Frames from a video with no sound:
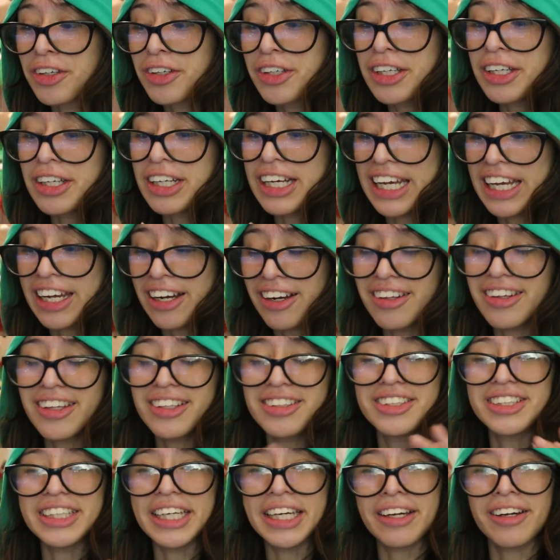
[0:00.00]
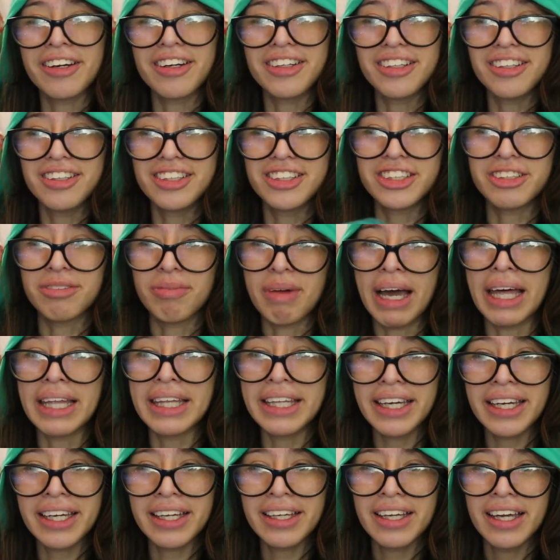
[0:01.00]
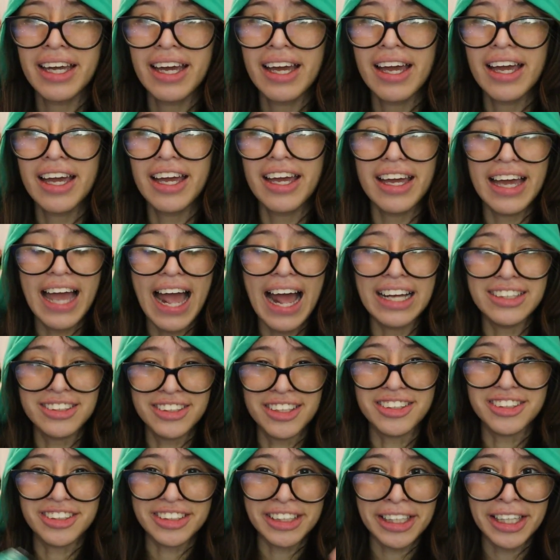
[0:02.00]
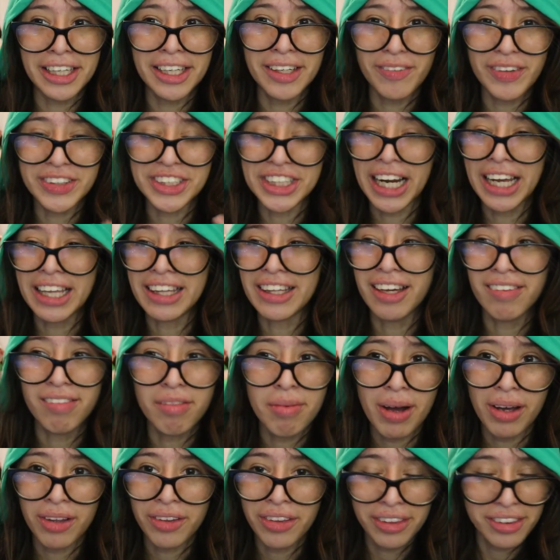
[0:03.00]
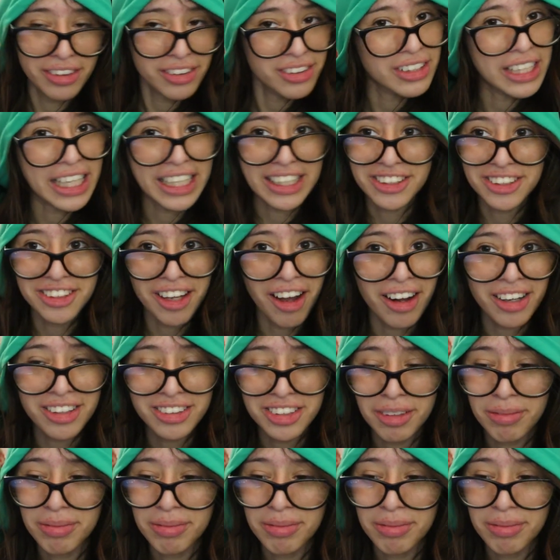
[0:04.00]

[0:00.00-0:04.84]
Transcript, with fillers: You can hear the singer smiling as they're singing, which I love about like songs.